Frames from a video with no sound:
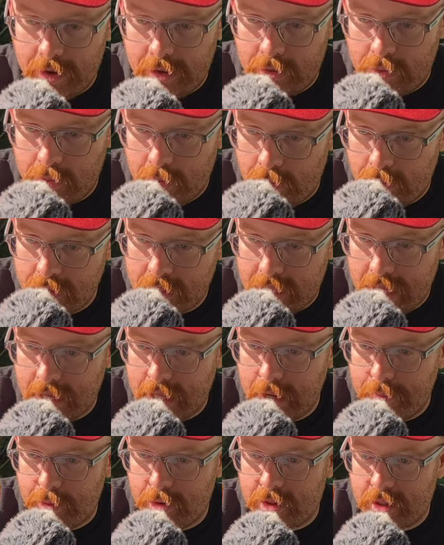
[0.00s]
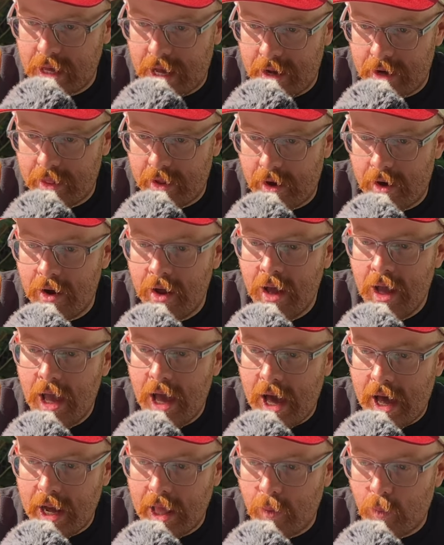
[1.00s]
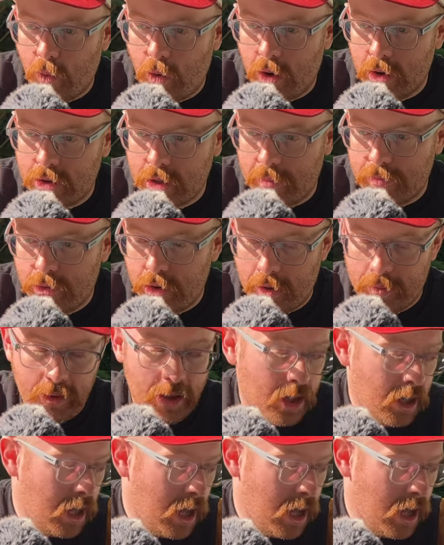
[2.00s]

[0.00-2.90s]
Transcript: So Nuada's gatekeeper standing there and he walks up to him.